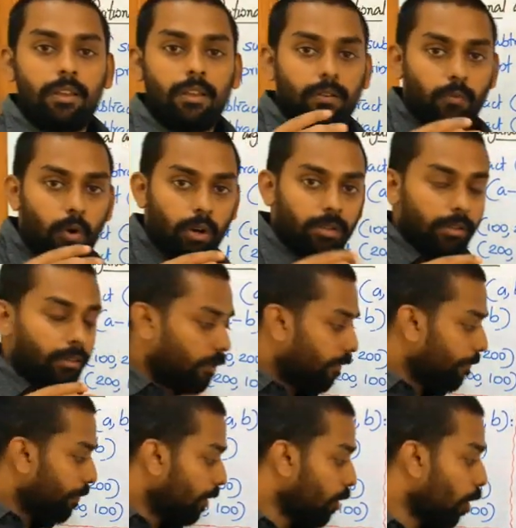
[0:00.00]
what
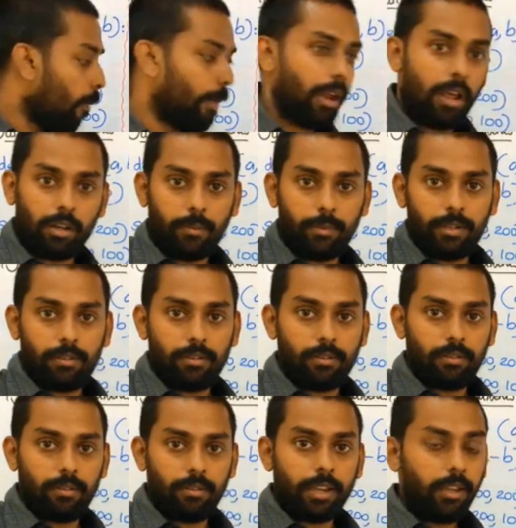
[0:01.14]
normal argument.
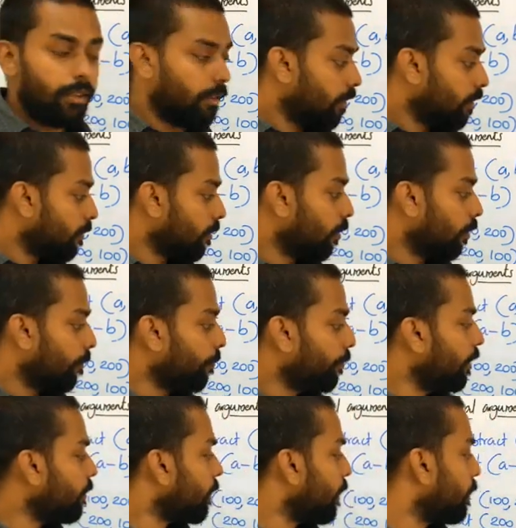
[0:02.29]
Okay, so
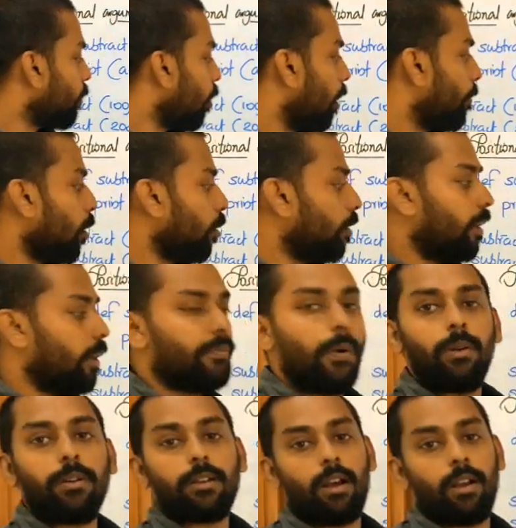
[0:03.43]
this is all about
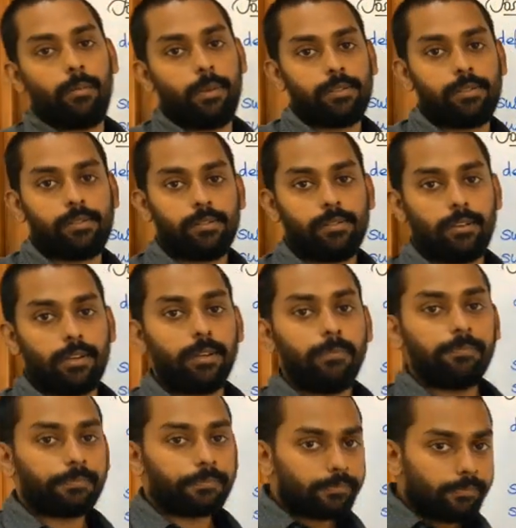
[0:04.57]
default arguments.
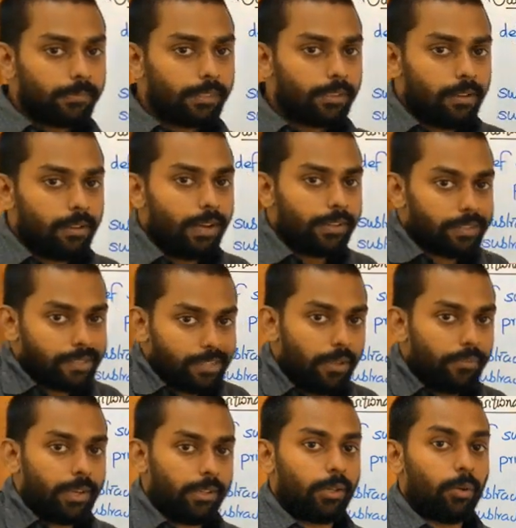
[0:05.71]
Okay, let's
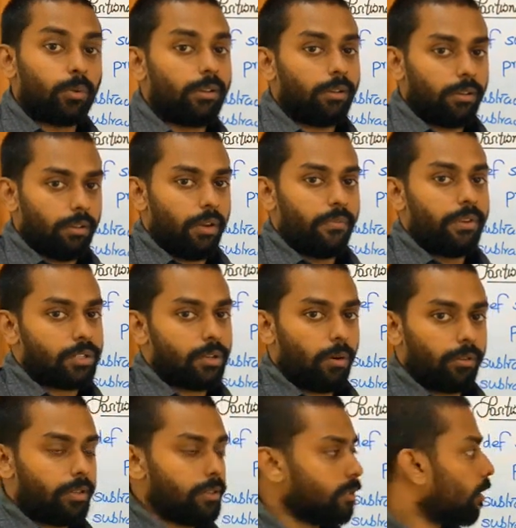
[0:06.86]
have a quick revision
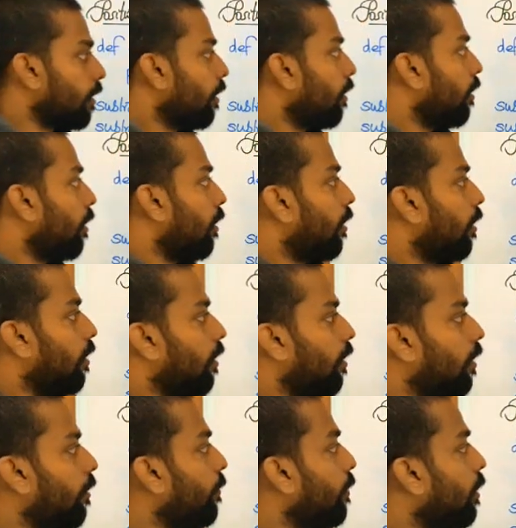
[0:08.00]
on this.
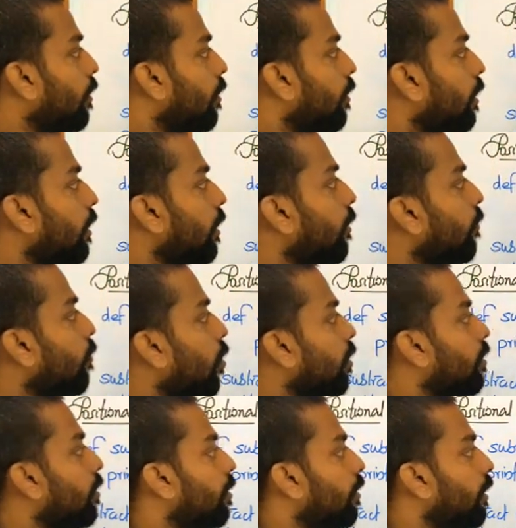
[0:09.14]
Here
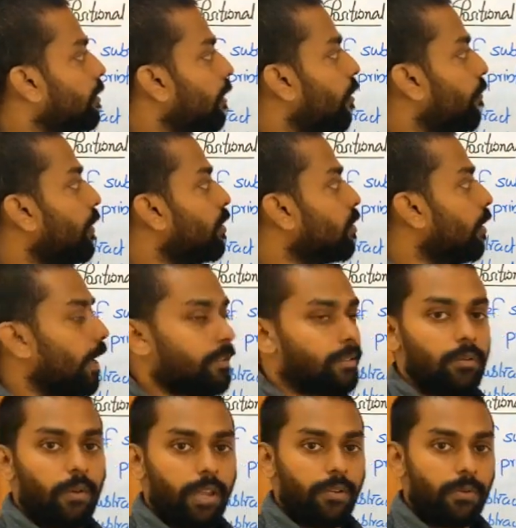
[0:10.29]
what it's a definition. X
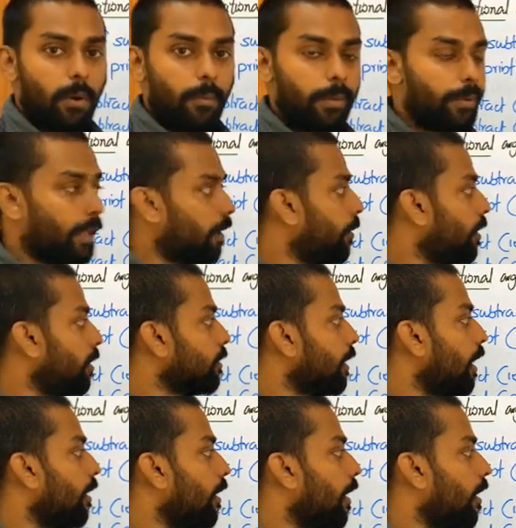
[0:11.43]
and y are formal parameters,
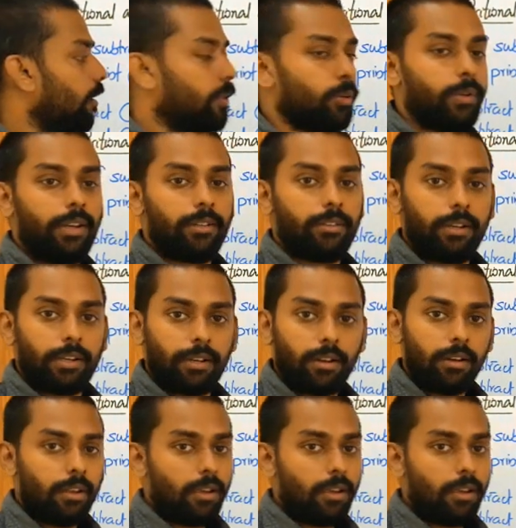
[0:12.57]
and 20 and 30 are